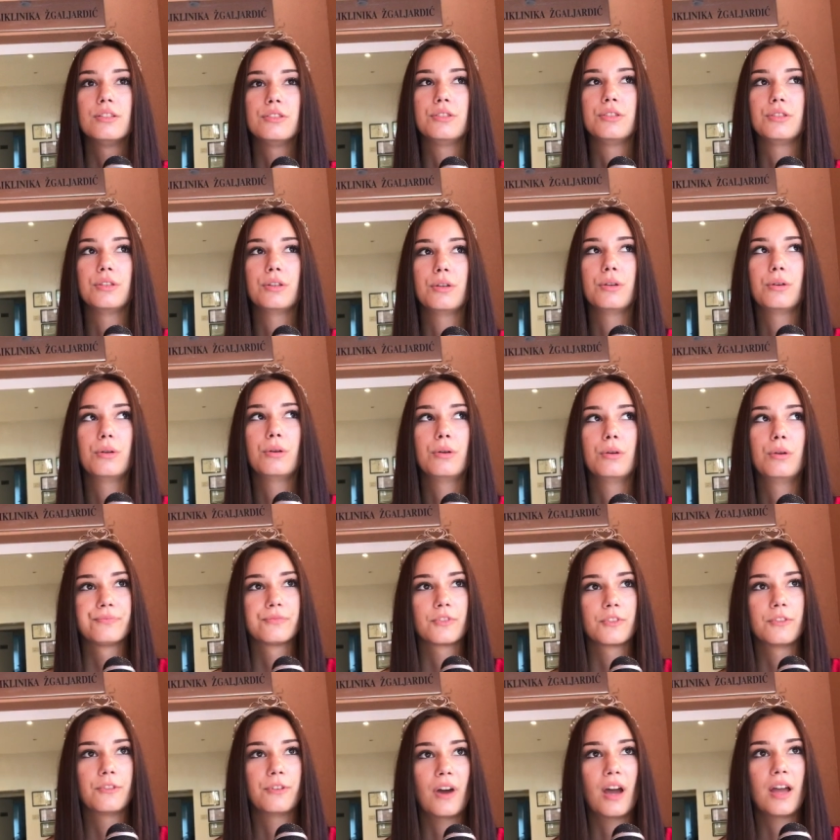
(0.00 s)
to
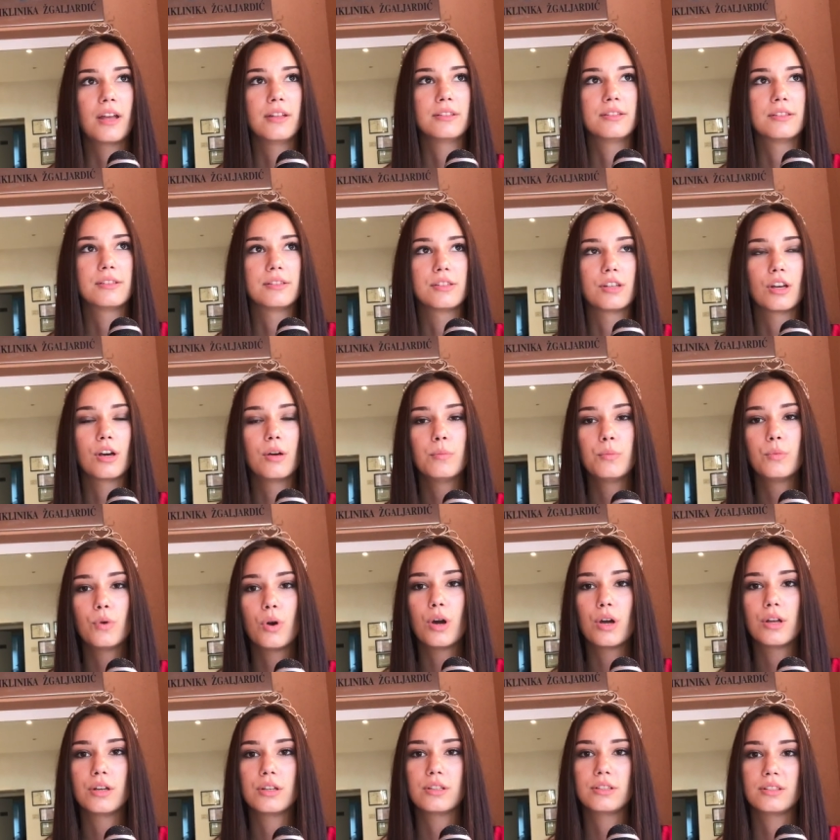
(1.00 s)
find
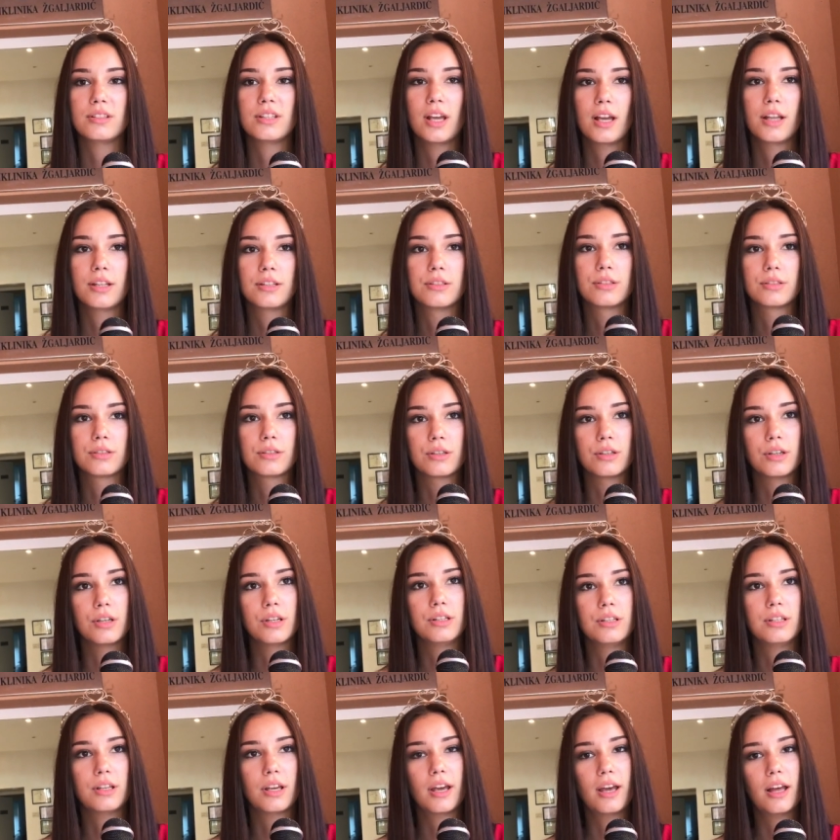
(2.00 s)
someone that
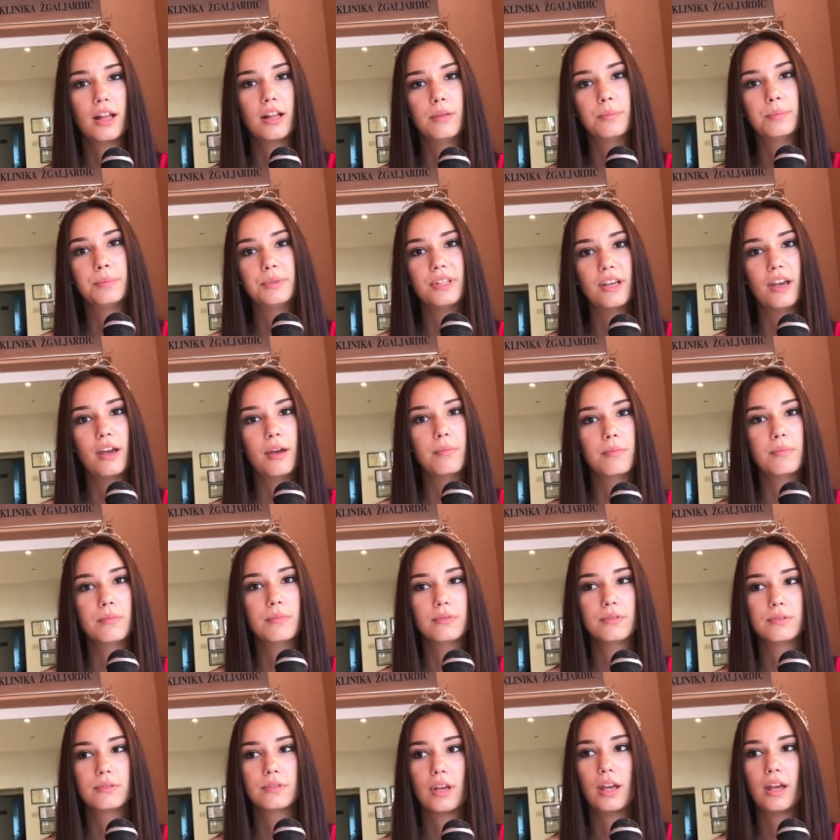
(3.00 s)
could help
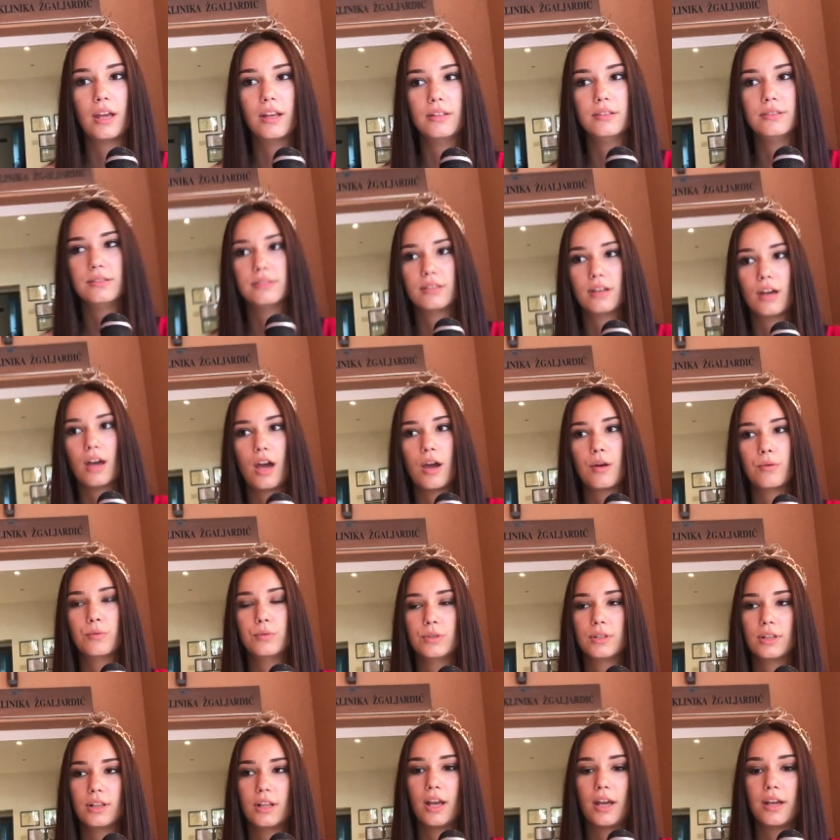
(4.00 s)
them, and I
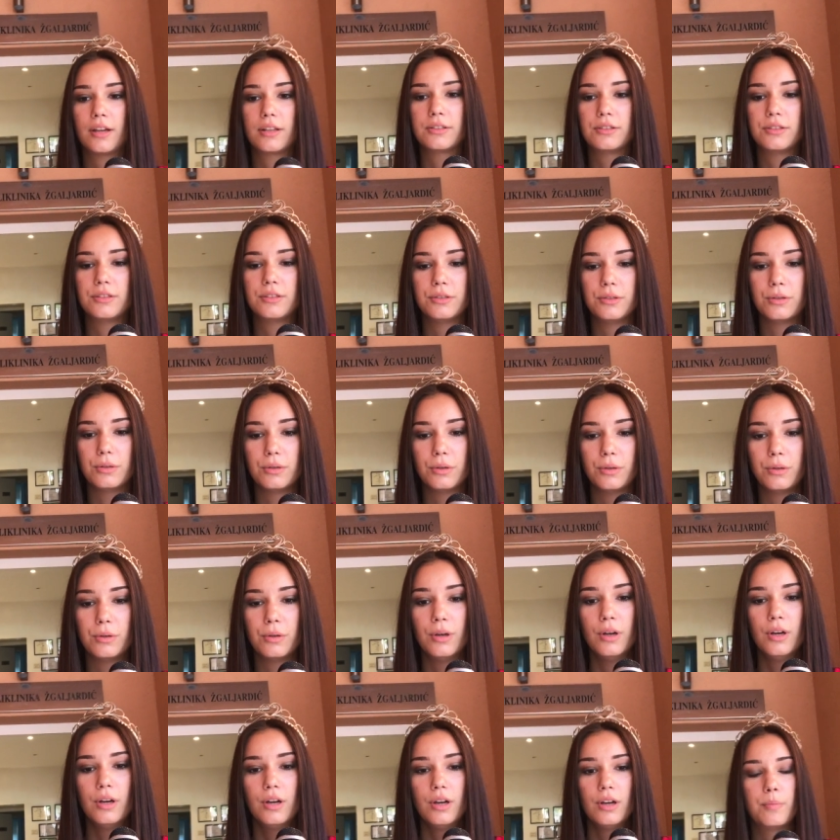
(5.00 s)
would like to
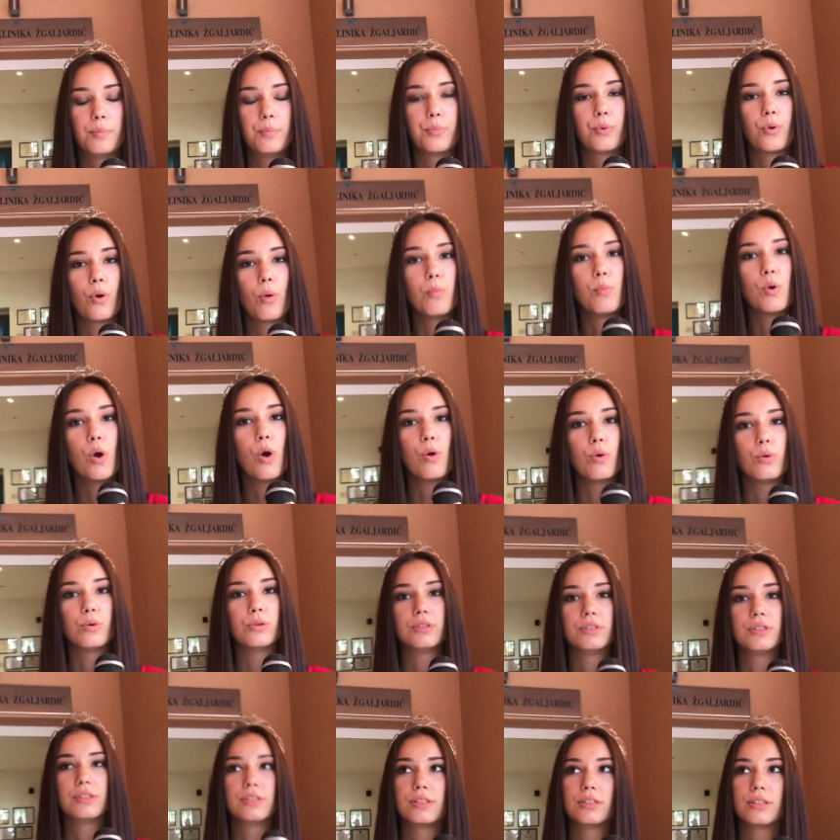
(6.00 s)

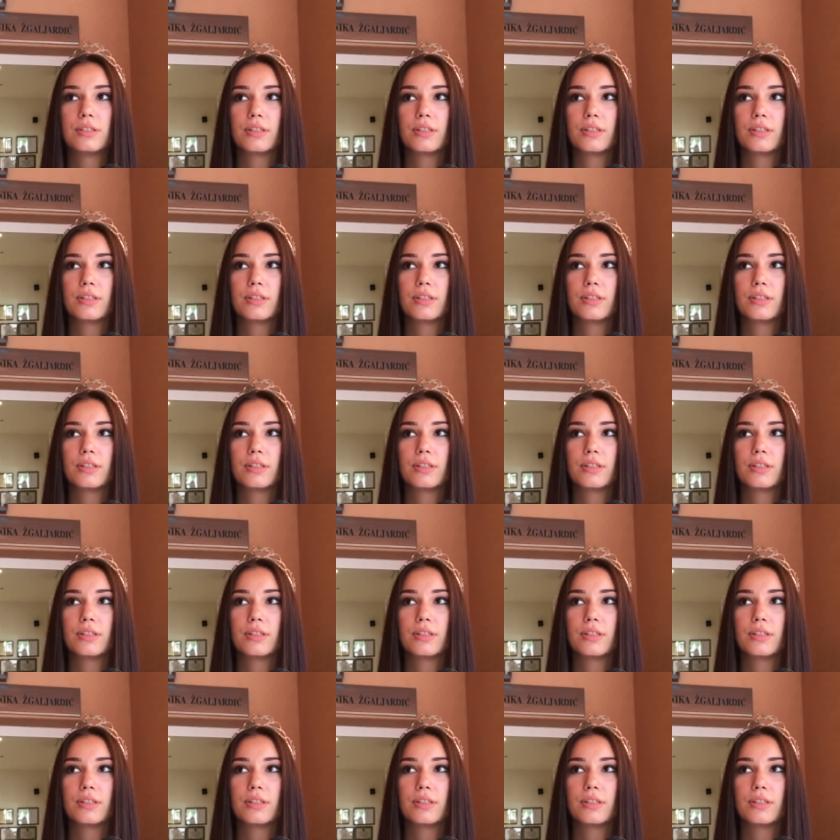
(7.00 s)
promote